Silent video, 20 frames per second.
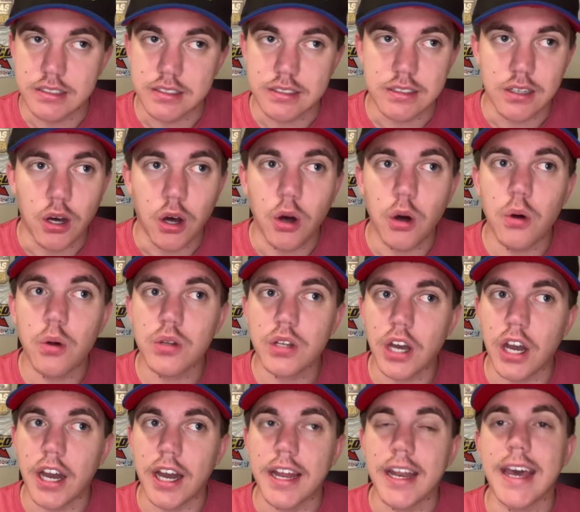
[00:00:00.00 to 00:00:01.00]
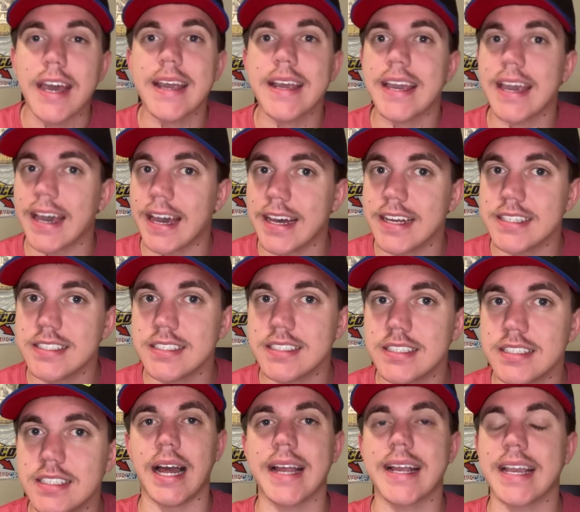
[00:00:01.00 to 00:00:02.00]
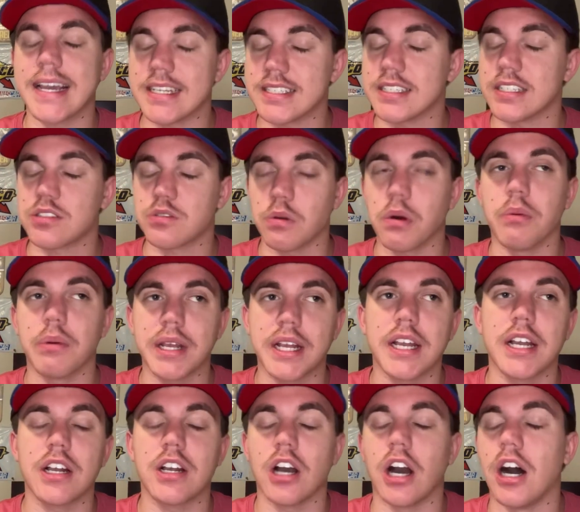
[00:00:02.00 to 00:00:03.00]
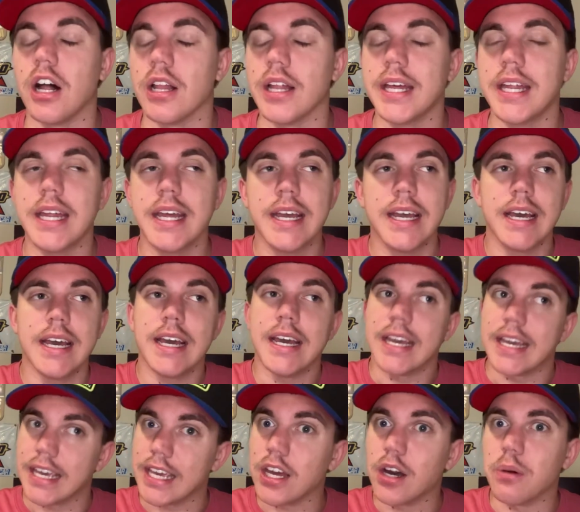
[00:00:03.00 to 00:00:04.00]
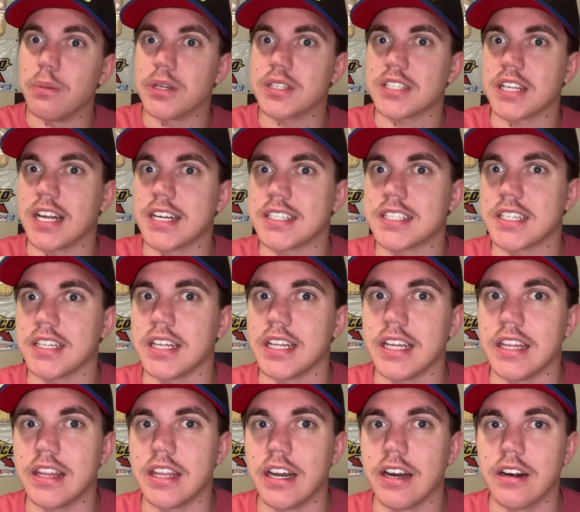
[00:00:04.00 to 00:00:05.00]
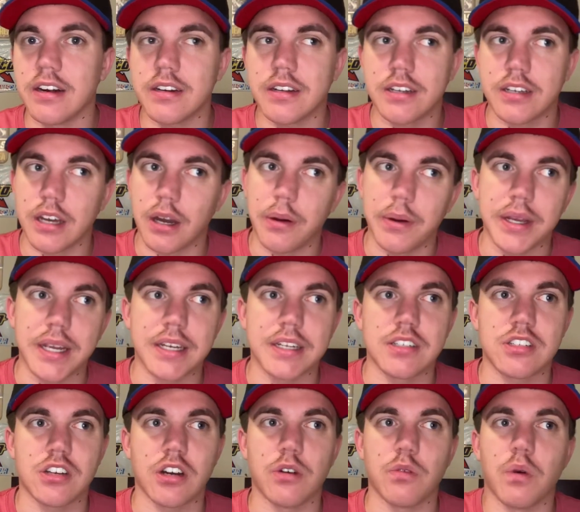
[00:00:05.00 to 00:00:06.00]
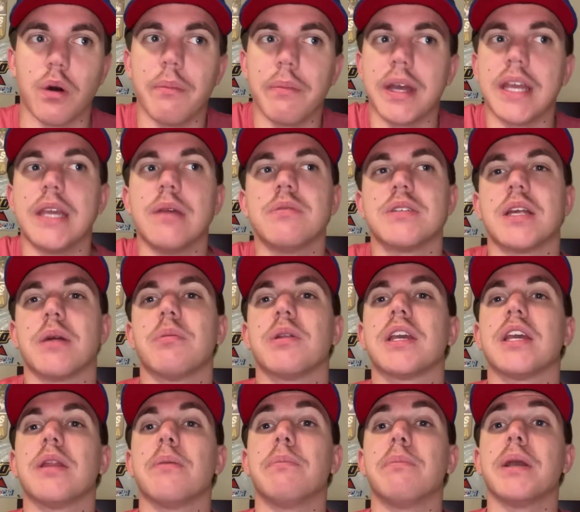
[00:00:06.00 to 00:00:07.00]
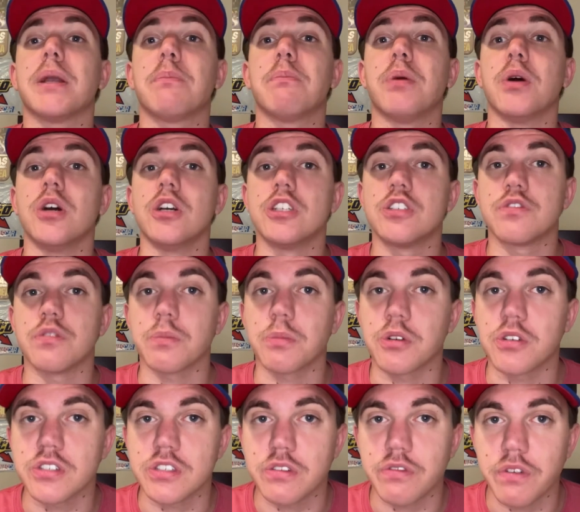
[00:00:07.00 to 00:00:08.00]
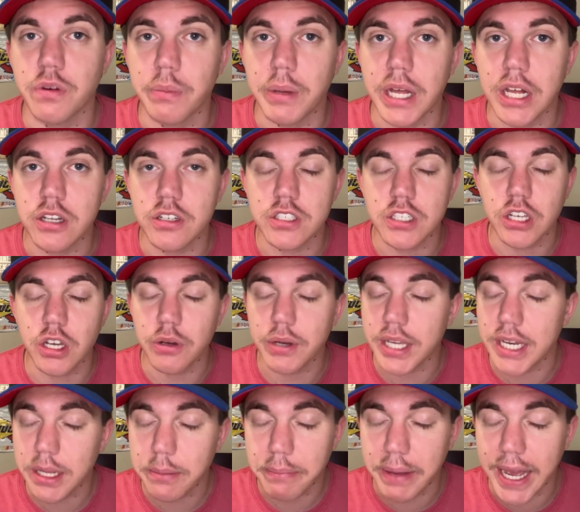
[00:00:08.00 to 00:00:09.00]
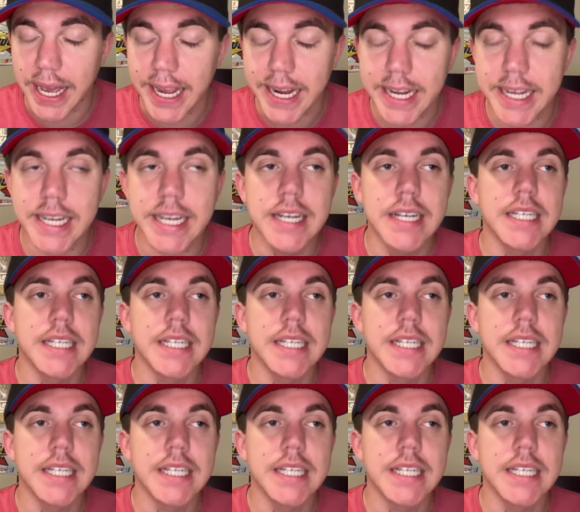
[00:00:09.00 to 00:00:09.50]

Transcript: hold on, I guess. I guess that's what we can call it. He almost lost the lead there going into turn one, but he was able to get a big push from Christopher Bell to go get it back.